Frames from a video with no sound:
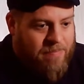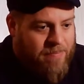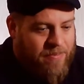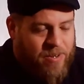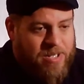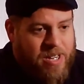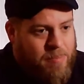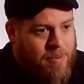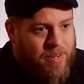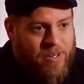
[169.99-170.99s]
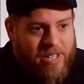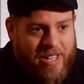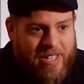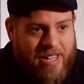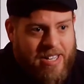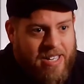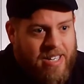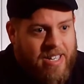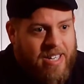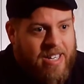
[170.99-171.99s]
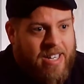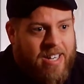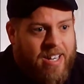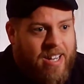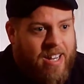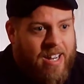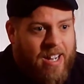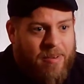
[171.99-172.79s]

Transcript: First time I ever heard that guy, I